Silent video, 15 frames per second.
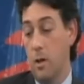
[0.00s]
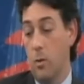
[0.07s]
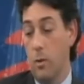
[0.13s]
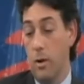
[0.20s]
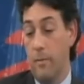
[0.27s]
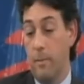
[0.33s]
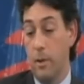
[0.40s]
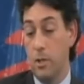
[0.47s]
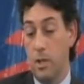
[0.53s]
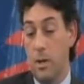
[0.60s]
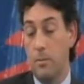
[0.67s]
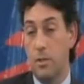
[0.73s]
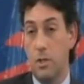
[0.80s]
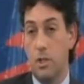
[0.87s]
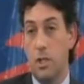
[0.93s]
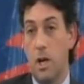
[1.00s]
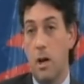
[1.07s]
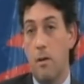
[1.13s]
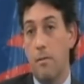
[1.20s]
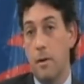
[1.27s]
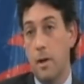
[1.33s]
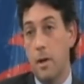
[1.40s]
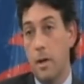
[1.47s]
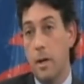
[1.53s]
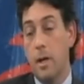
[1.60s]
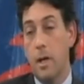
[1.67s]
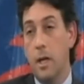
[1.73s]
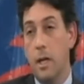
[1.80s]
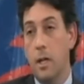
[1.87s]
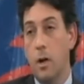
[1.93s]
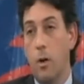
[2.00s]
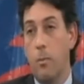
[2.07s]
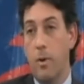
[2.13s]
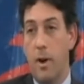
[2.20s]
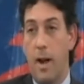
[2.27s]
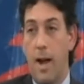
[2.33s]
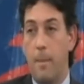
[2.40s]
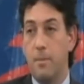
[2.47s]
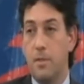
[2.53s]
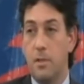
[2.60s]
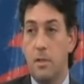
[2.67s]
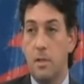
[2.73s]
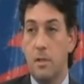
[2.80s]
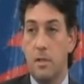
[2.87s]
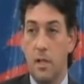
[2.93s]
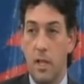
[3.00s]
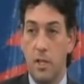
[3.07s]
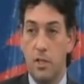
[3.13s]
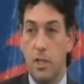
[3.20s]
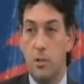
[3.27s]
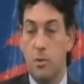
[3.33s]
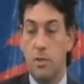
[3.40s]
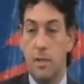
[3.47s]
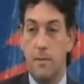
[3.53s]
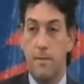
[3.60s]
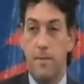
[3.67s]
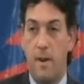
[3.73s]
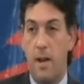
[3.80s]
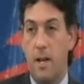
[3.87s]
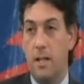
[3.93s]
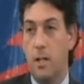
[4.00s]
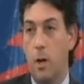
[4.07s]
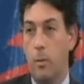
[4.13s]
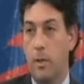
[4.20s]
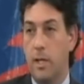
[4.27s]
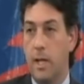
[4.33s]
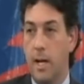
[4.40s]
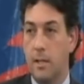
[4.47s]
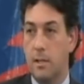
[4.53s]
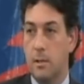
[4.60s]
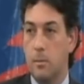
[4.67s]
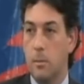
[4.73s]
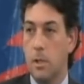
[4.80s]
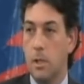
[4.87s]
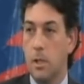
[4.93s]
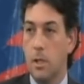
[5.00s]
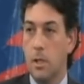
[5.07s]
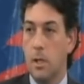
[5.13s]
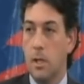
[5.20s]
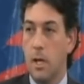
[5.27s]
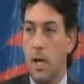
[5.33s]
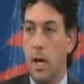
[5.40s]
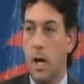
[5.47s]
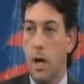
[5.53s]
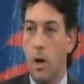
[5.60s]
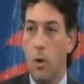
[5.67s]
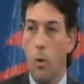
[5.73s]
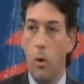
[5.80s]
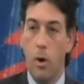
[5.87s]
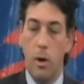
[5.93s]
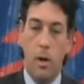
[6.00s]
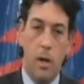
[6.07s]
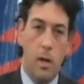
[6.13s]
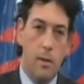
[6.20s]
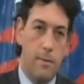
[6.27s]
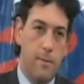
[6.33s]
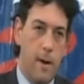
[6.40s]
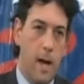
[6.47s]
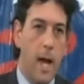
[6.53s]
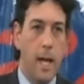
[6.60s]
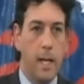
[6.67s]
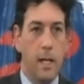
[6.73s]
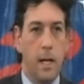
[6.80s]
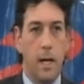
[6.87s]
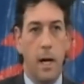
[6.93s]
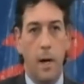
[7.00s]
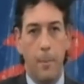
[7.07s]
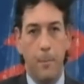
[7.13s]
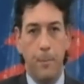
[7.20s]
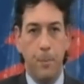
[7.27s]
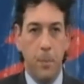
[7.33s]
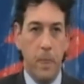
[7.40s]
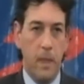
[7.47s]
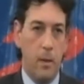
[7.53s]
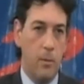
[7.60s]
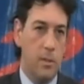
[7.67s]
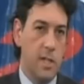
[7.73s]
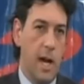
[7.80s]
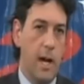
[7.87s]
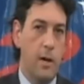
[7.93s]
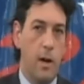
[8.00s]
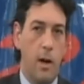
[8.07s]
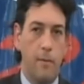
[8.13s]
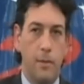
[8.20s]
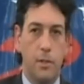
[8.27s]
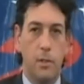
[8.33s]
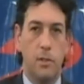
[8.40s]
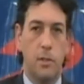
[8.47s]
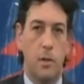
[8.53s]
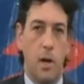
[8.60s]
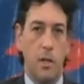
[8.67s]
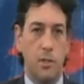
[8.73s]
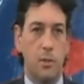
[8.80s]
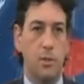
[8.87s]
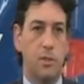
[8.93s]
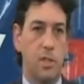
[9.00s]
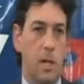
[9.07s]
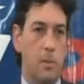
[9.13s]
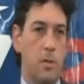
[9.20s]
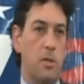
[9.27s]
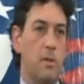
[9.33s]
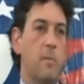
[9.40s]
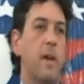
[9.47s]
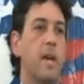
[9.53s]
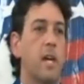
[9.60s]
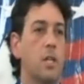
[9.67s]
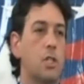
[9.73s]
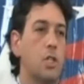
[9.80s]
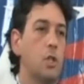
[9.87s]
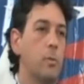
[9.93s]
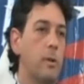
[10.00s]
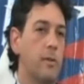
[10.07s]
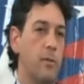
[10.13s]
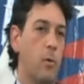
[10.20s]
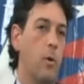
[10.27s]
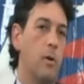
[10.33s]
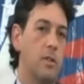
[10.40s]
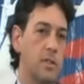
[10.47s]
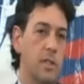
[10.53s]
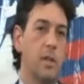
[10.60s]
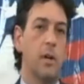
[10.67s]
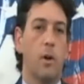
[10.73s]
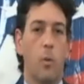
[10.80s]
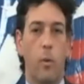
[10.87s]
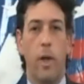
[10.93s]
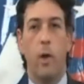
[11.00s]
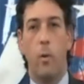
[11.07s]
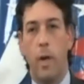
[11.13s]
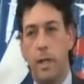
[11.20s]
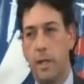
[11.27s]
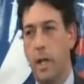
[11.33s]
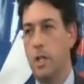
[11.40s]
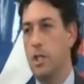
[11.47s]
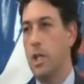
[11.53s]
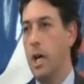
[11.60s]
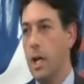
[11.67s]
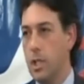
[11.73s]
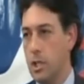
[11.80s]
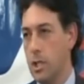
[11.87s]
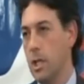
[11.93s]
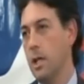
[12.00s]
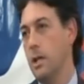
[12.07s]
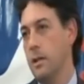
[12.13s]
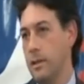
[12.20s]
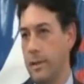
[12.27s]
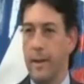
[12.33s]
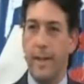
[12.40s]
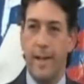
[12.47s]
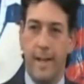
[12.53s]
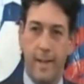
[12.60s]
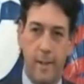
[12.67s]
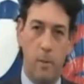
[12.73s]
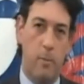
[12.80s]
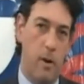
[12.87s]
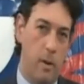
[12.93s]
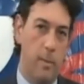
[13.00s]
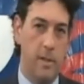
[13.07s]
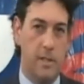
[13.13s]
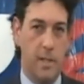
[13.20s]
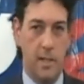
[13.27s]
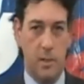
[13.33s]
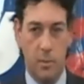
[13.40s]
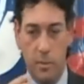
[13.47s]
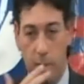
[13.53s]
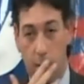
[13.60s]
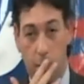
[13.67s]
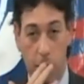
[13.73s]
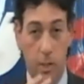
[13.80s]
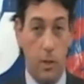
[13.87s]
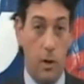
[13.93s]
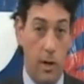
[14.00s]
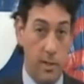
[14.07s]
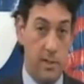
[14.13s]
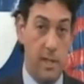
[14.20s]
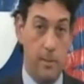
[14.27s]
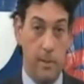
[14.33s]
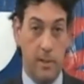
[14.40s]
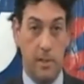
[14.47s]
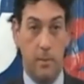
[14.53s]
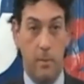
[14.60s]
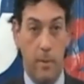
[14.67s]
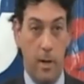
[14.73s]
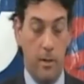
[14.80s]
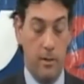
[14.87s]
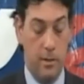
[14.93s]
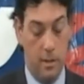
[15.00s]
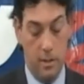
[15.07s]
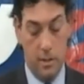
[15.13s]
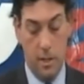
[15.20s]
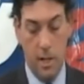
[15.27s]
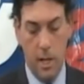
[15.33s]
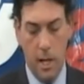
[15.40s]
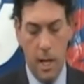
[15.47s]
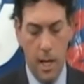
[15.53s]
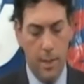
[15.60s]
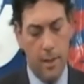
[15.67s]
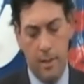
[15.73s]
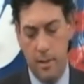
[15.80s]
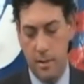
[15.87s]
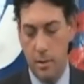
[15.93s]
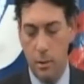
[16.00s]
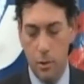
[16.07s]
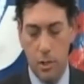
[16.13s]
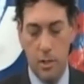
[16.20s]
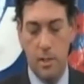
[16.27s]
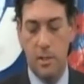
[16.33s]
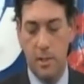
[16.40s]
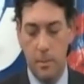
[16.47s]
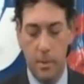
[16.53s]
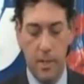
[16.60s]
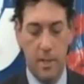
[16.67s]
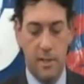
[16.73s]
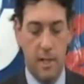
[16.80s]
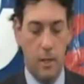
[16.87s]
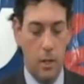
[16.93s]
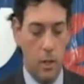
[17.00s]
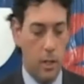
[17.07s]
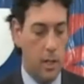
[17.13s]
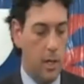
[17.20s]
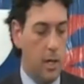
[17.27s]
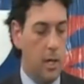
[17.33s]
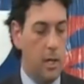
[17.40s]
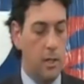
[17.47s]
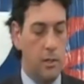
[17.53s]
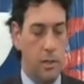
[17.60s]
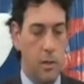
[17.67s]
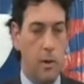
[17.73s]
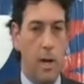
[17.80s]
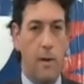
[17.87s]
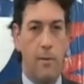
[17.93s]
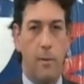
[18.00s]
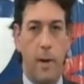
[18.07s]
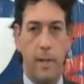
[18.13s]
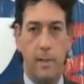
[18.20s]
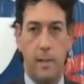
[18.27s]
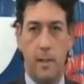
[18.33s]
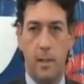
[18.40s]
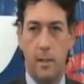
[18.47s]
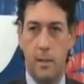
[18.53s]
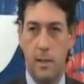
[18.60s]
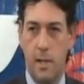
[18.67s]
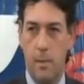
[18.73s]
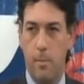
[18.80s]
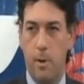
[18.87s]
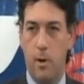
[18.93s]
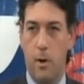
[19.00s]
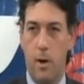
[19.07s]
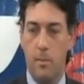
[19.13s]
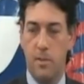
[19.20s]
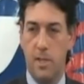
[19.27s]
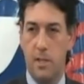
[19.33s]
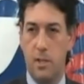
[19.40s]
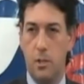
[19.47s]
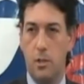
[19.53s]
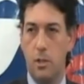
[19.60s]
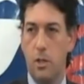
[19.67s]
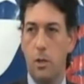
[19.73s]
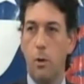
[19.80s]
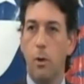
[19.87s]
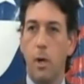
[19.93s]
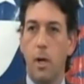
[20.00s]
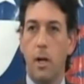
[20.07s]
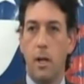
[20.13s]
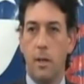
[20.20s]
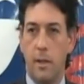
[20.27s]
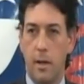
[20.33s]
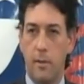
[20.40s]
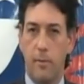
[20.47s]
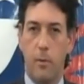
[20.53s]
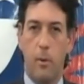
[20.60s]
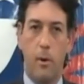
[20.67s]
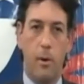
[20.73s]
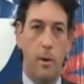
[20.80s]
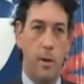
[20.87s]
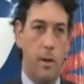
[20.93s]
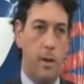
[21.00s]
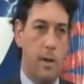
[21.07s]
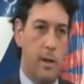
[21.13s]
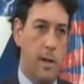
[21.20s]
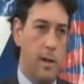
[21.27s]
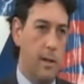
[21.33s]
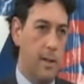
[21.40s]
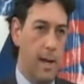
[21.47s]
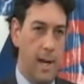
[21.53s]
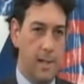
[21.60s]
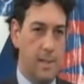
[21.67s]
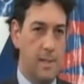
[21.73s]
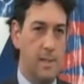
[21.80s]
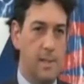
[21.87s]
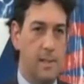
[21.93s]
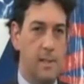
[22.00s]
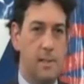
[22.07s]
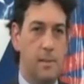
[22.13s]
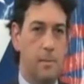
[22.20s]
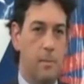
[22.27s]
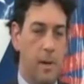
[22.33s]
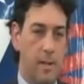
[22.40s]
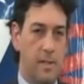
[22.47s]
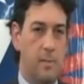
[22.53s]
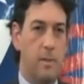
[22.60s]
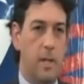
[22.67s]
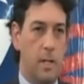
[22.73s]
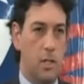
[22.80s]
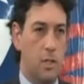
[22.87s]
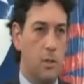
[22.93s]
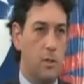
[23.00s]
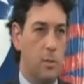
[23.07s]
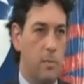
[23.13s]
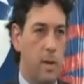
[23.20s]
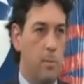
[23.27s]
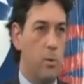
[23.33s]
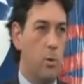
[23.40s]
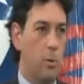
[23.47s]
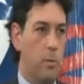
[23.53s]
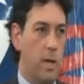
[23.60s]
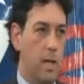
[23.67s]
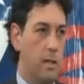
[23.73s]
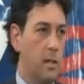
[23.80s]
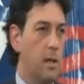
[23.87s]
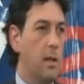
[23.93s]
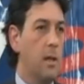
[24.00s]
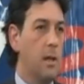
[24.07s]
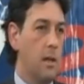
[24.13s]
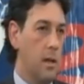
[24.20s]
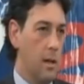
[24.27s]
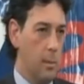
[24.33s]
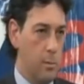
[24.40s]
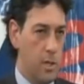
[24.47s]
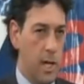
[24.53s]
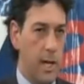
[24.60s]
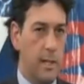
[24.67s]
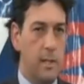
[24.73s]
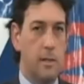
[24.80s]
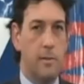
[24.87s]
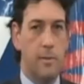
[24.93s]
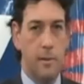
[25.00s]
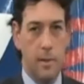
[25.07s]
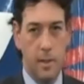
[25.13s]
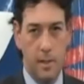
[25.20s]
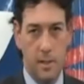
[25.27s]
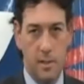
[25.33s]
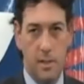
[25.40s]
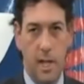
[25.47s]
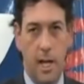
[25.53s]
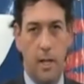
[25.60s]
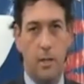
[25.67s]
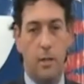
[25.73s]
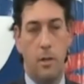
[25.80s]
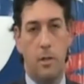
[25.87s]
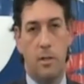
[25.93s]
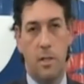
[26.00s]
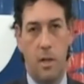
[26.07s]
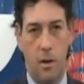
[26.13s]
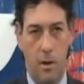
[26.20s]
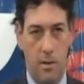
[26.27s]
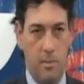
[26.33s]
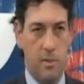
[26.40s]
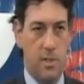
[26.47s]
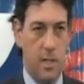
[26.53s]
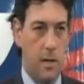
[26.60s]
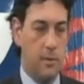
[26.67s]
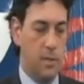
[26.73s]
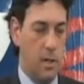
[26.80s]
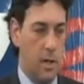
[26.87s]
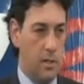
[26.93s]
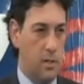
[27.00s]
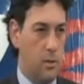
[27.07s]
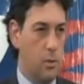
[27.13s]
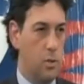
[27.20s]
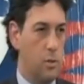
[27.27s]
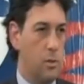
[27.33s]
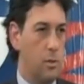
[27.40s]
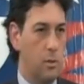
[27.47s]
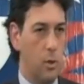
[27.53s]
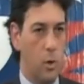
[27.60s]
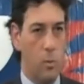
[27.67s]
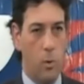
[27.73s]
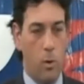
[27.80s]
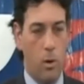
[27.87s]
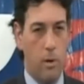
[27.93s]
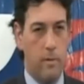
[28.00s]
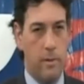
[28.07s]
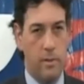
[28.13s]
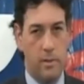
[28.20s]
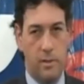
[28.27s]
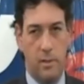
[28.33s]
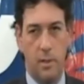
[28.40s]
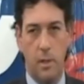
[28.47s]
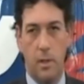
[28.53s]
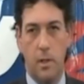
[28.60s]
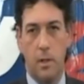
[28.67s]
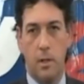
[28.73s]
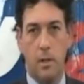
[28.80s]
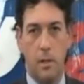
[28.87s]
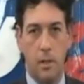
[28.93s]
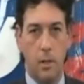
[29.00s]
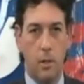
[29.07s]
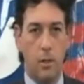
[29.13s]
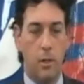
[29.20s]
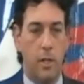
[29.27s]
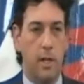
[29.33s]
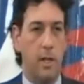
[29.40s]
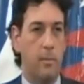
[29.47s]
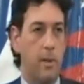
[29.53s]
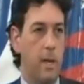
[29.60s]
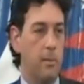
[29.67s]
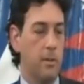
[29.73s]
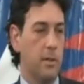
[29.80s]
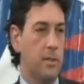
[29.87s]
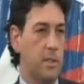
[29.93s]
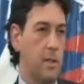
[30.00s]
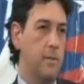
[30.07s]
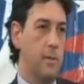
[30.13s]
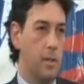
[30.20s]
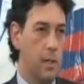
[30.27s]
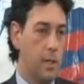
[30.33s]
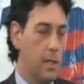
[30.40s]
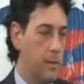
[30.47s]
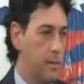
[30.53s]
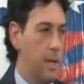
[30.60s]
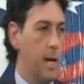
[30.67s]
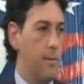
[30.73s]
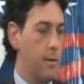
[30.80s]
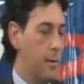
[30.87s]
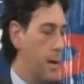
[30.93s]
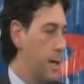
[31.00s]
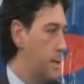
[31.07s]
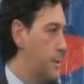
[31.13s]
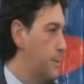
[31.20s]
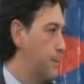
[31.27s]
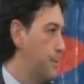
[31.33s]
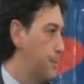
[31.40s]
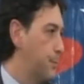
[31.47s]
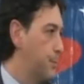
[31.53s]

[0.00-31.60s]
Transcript: you know, if push comes to shove, you know, perhaps the, the legislature would say, fine, nobody gets them. Uh, or fine, um, retired officers are also subject to may issue, but of course, wink, wink, nudge, nudge, they're going to get their permits because their good cause statements can be better than yours. I think the solution is simply to say, look, do you have the right to, to keep and bear arms? Yes, you do. Therefore, uh, licenses must be issued to people who meet objective standards that are themselves constitutional. No more of this, you know, looking at people to see if they're good enough to have their rights